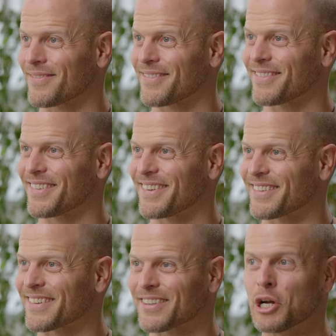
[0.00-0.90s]
Wow.
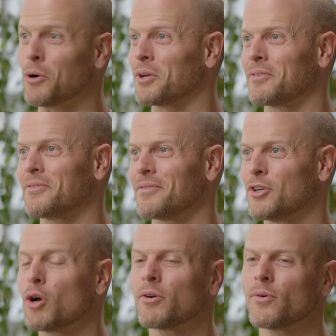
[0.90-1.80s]
No one,
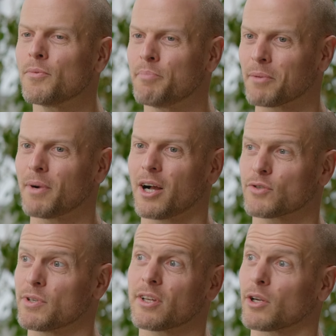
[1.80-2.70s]
no big
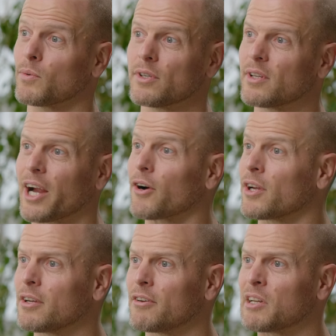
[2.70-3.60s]
box retailer would
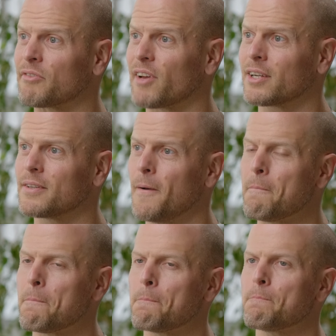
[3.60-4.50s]
carry it. In wow. effect,
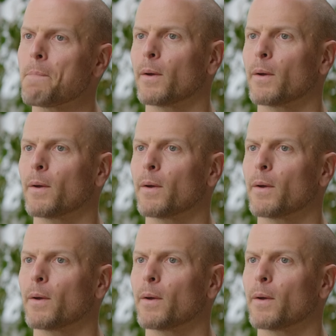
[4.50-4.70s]
wow.